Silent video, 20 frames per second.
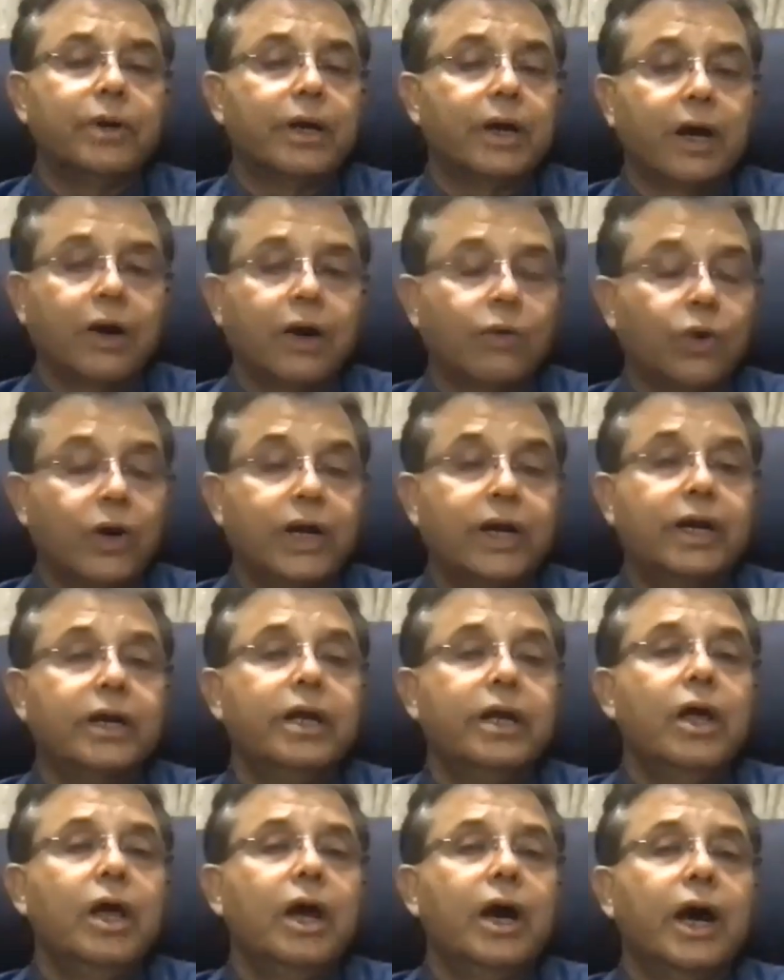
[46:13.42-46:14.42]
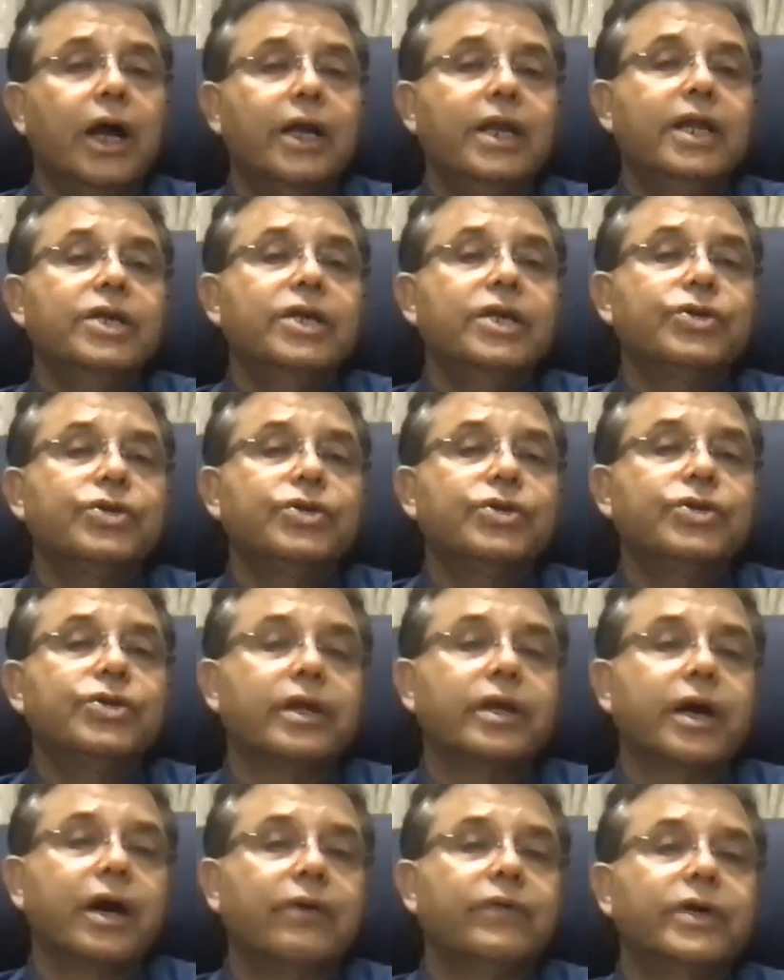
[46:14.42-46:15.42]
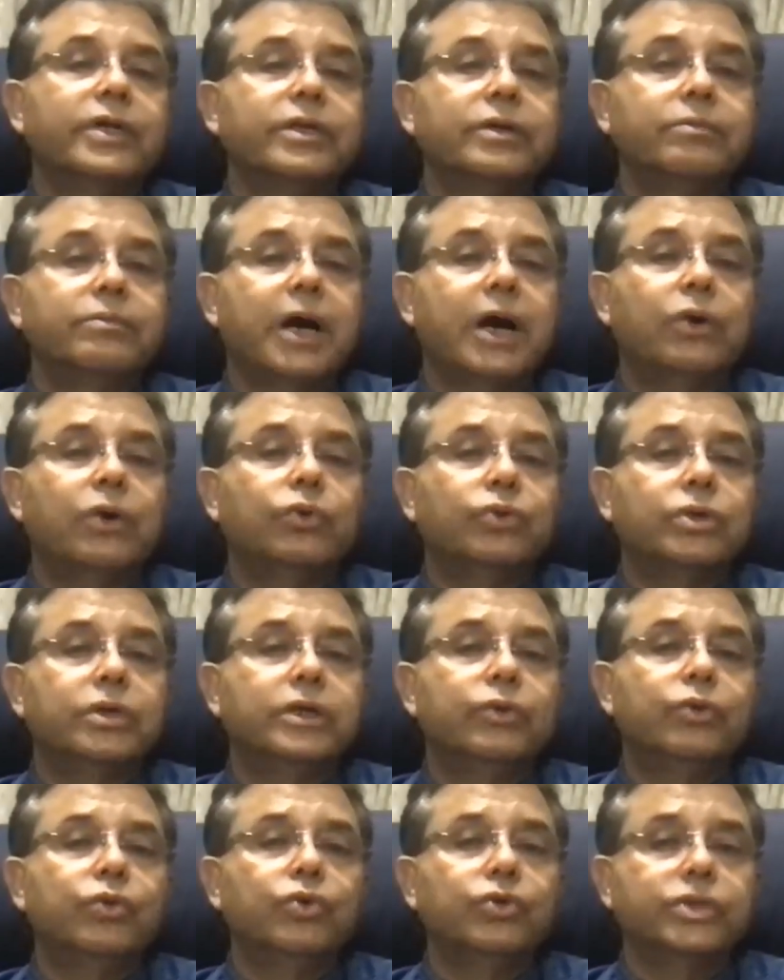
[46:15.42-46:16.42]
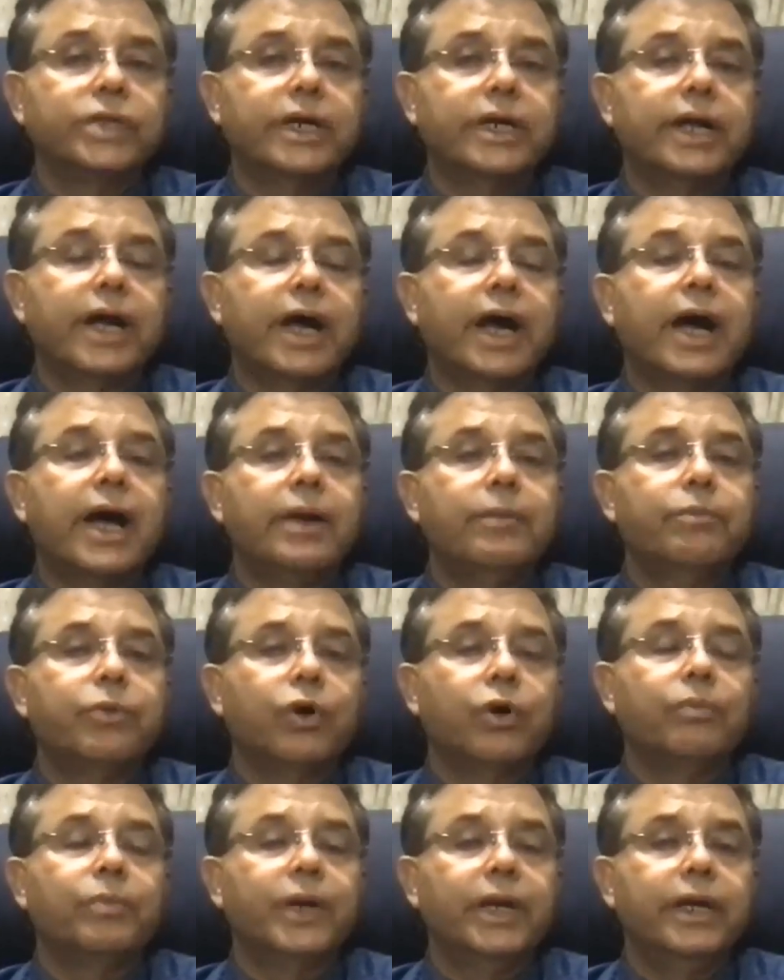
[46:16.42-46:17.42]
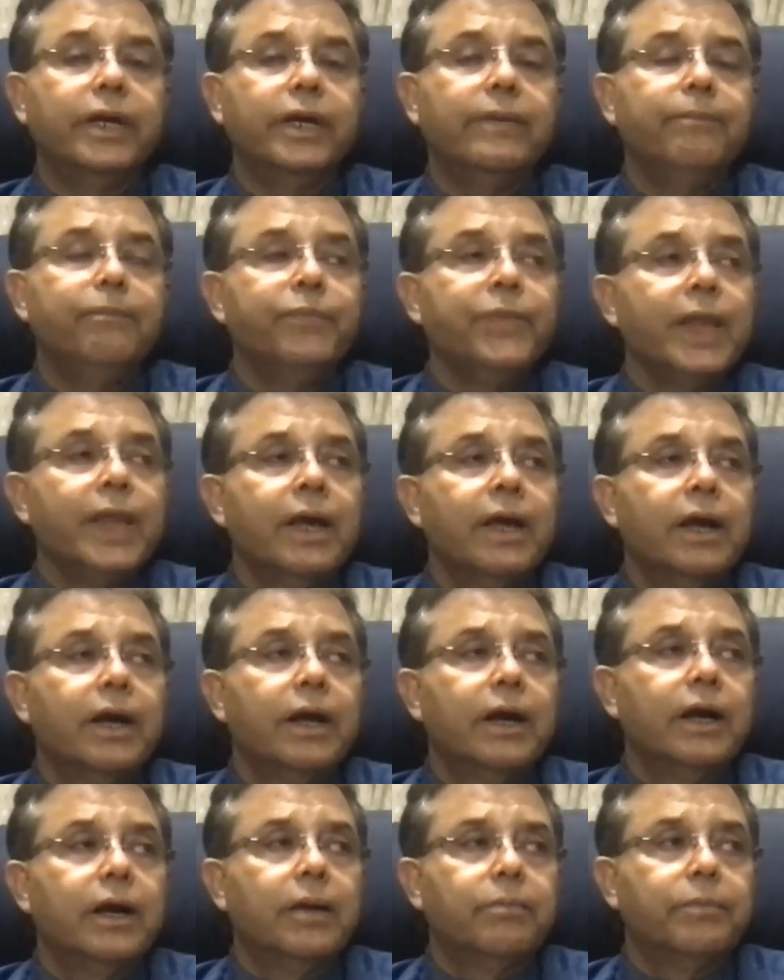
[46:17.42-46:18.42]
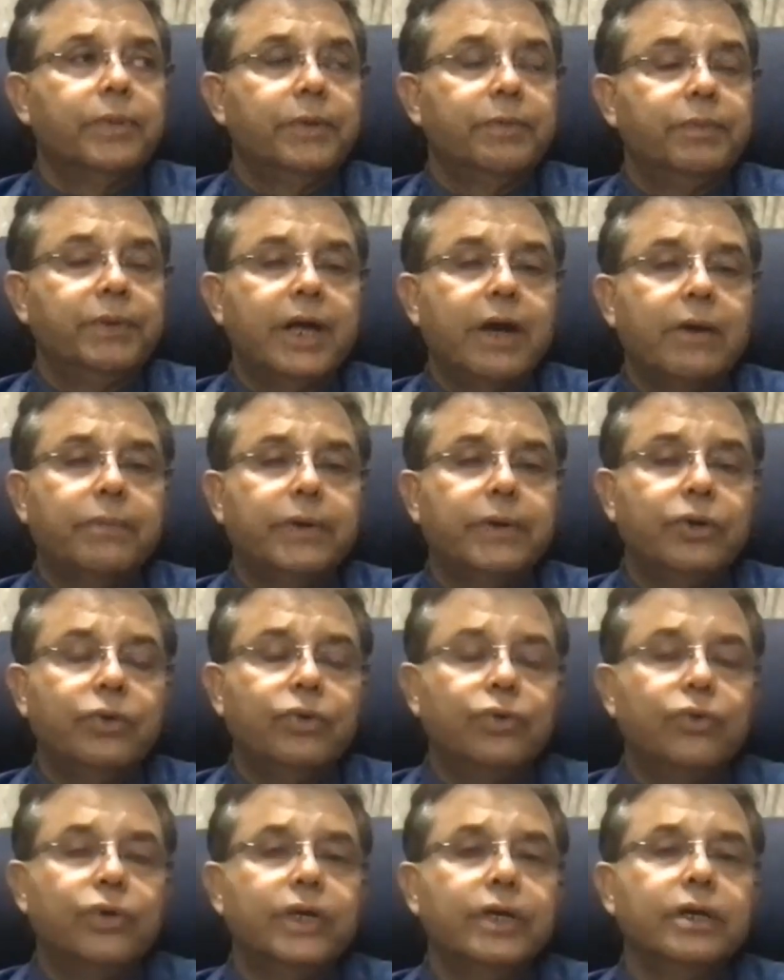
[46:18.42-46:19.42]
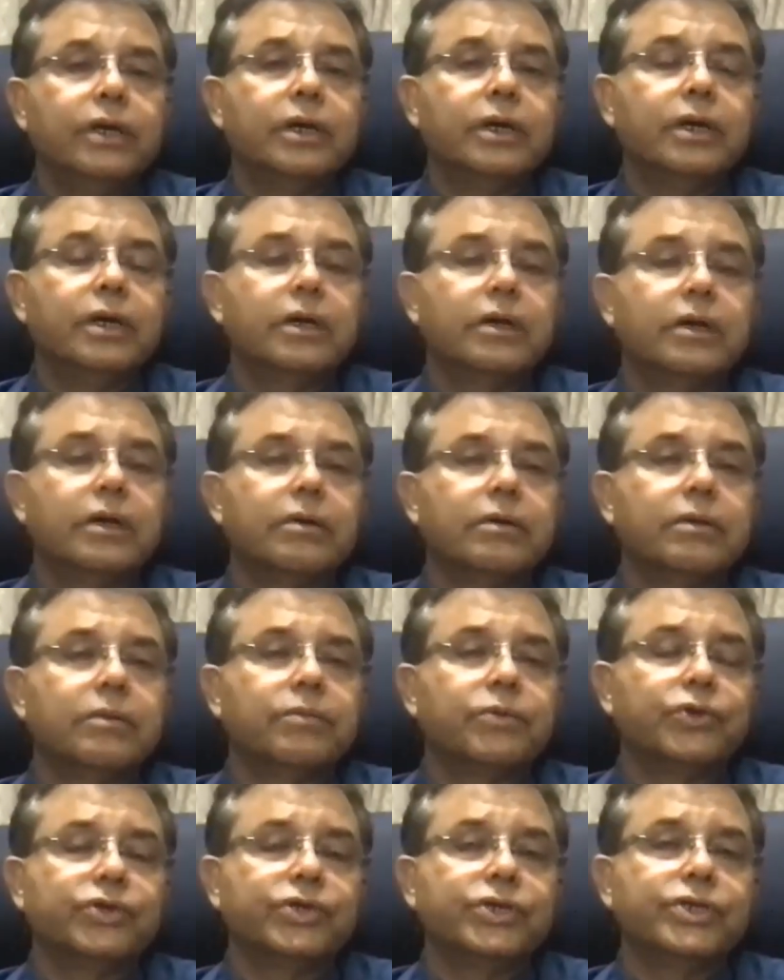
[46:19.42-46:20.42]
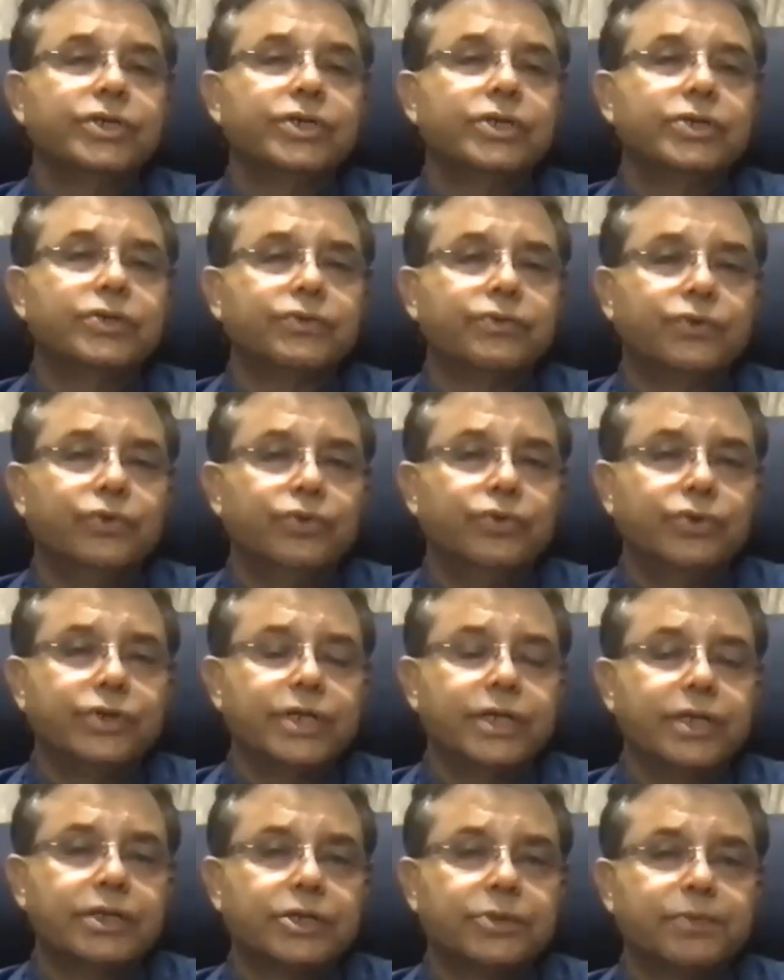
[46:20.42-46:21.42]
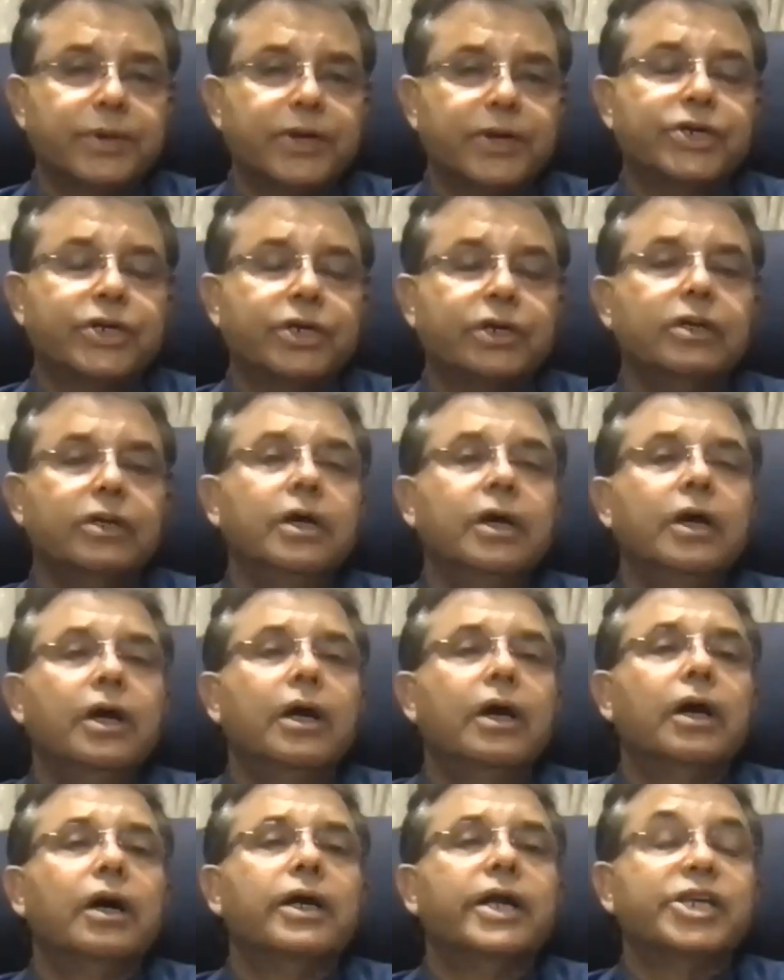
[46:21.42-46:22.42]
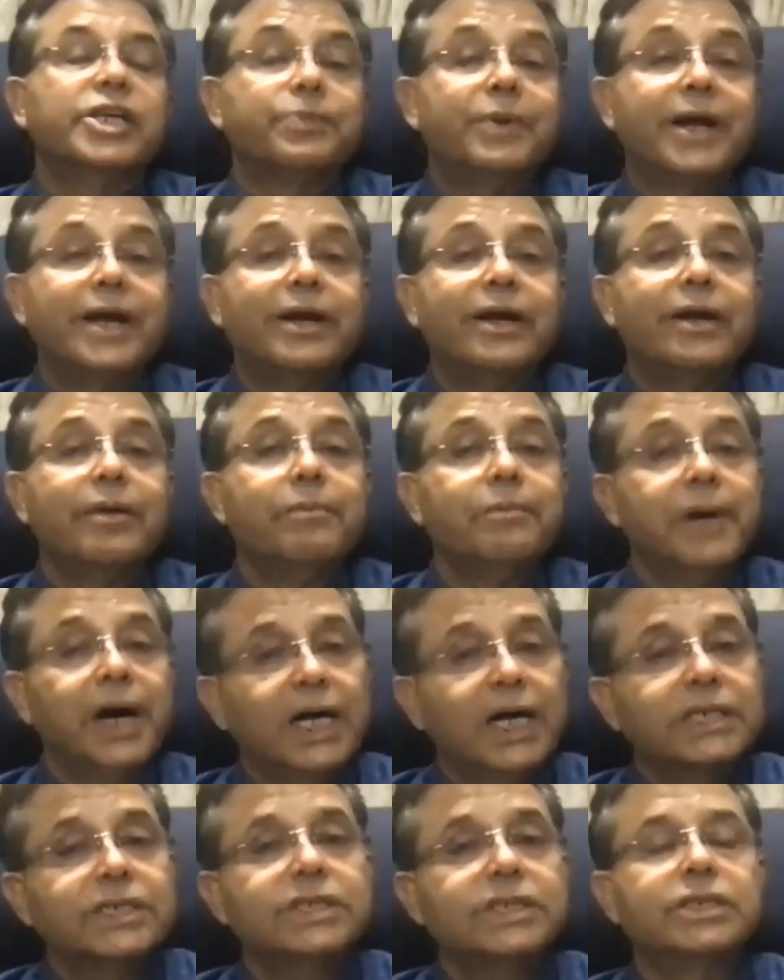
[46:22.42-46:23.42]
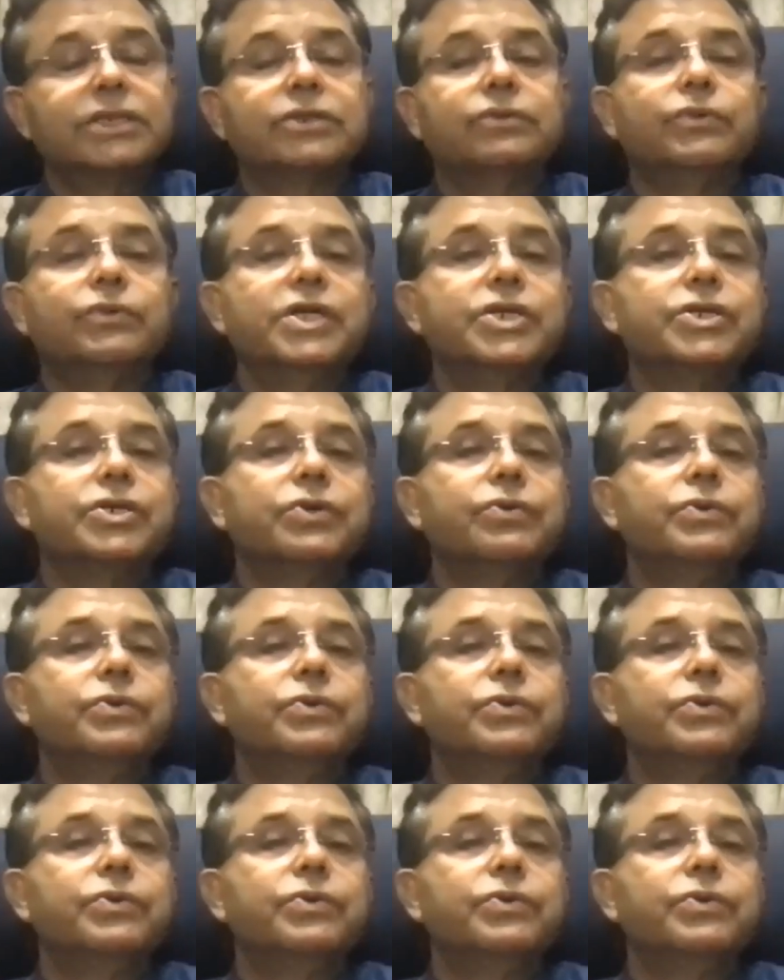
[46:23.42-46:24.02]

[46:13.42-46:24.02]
avoided unless you can cover the mouth, nose, and eye properly. People have been doing procedures using special respiratory masks, which